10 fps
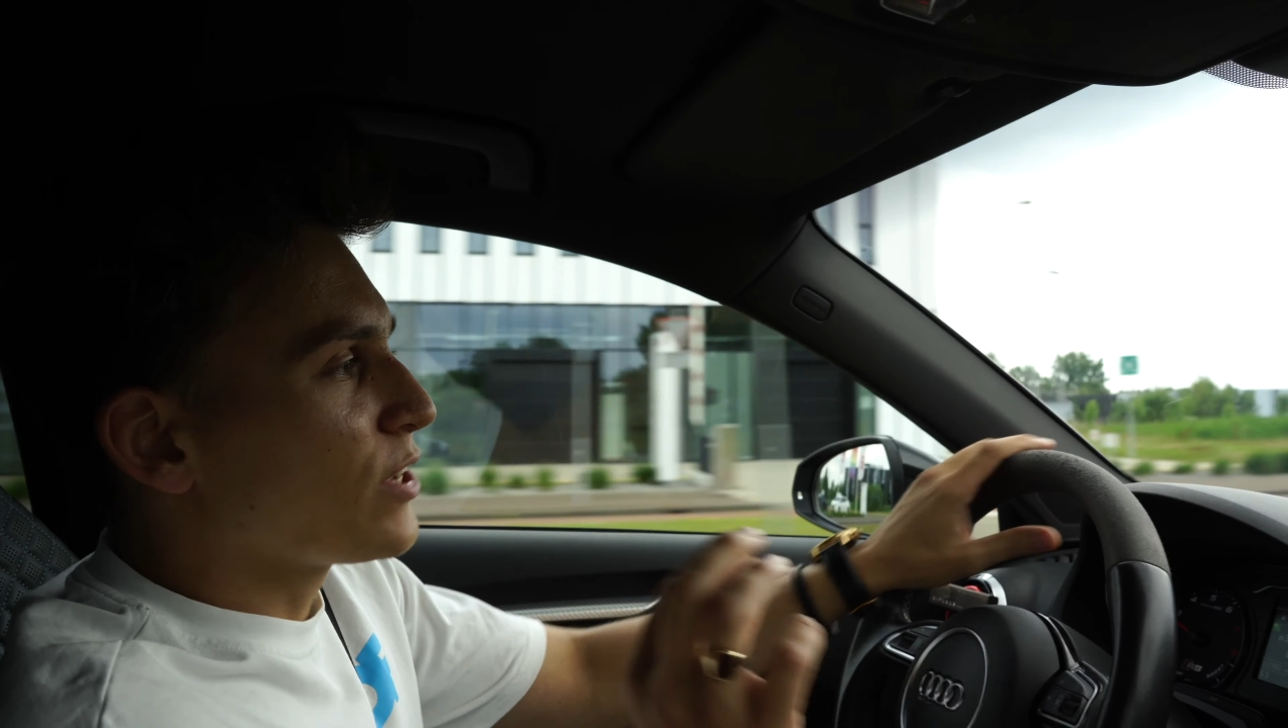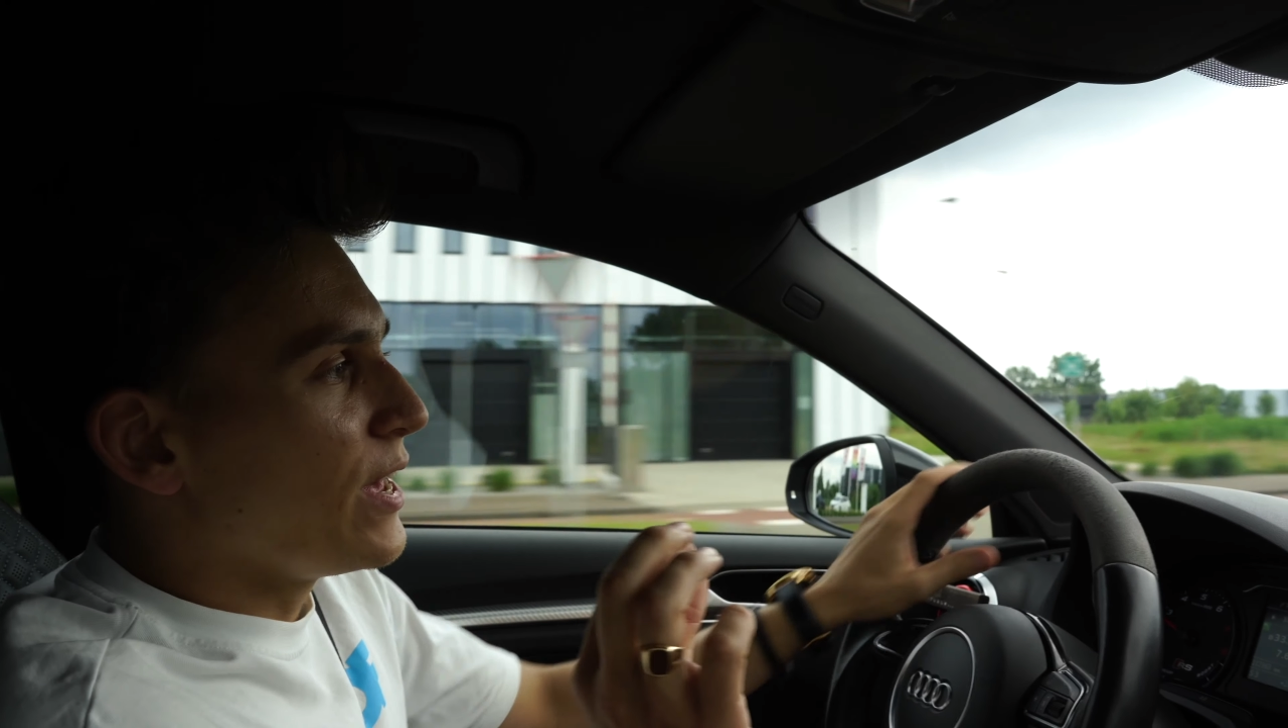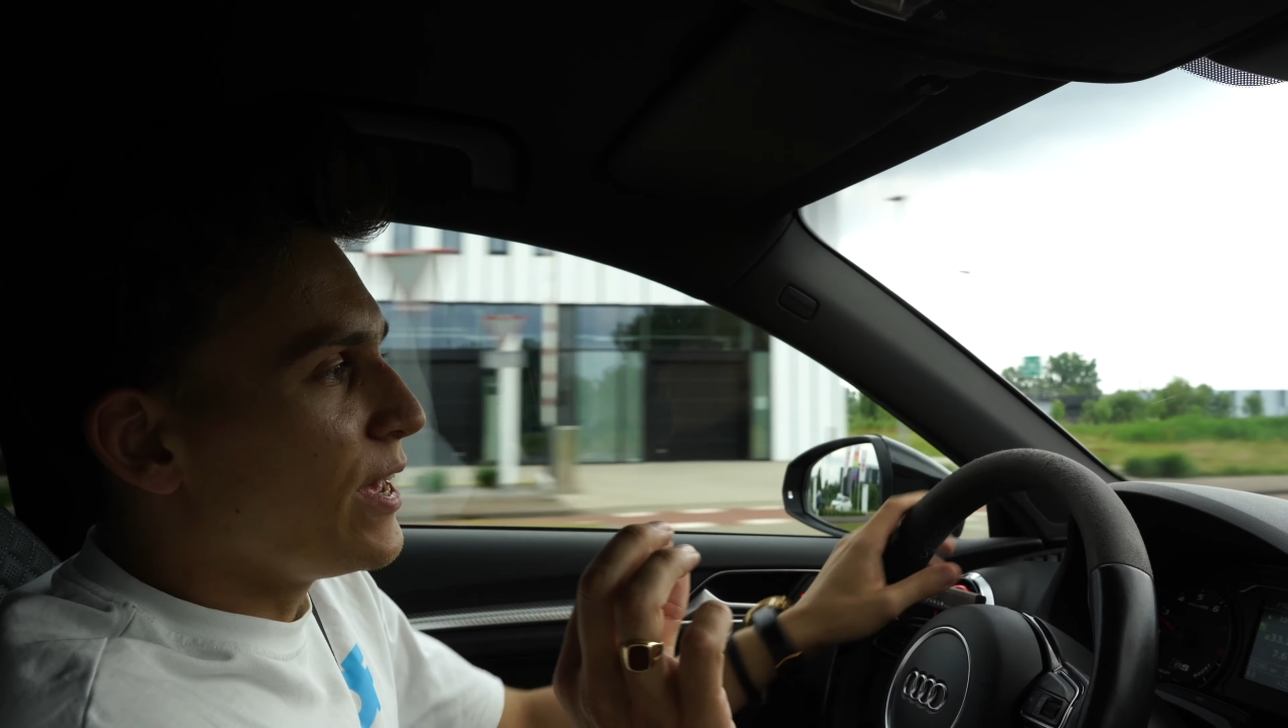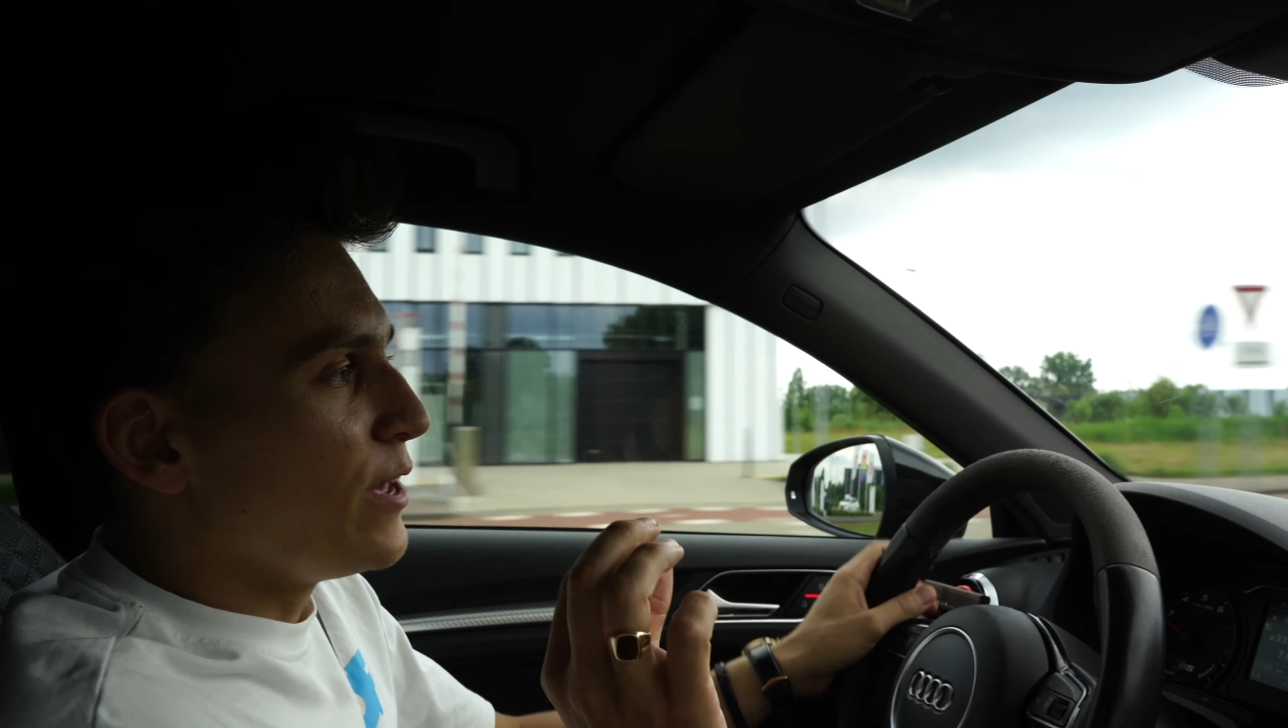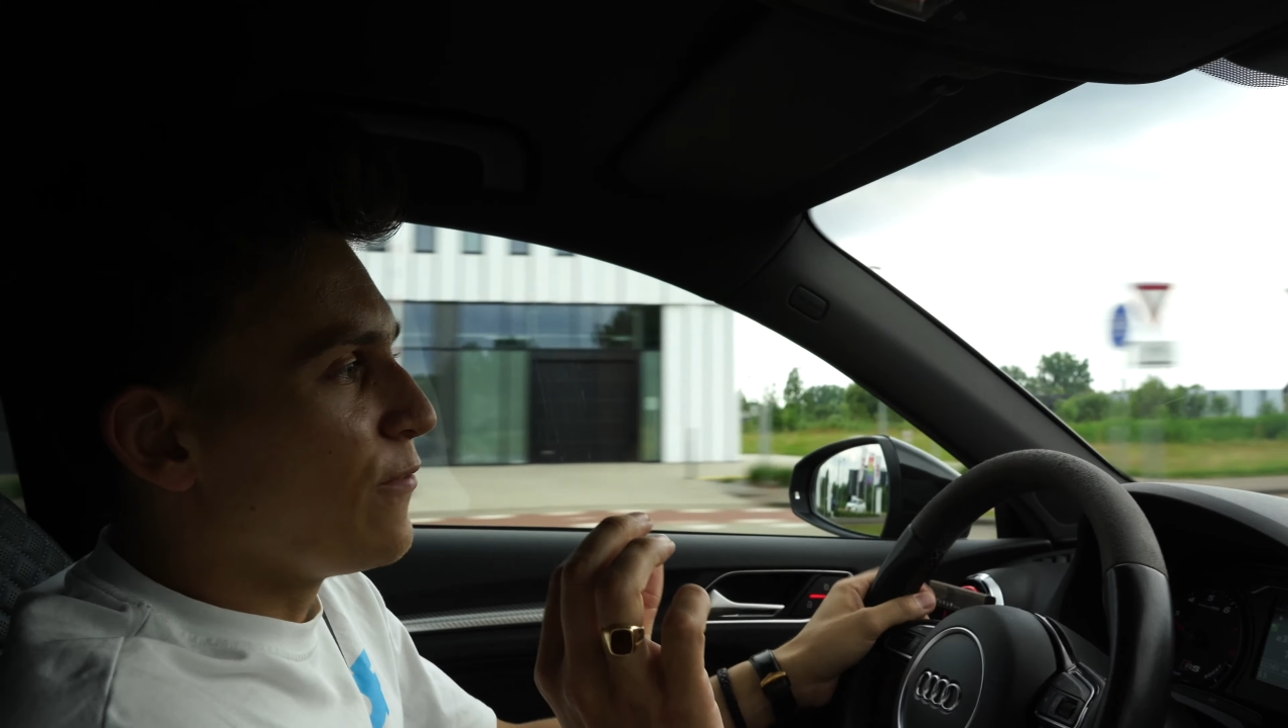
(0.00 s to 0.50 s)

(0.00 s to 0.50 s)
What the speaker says: a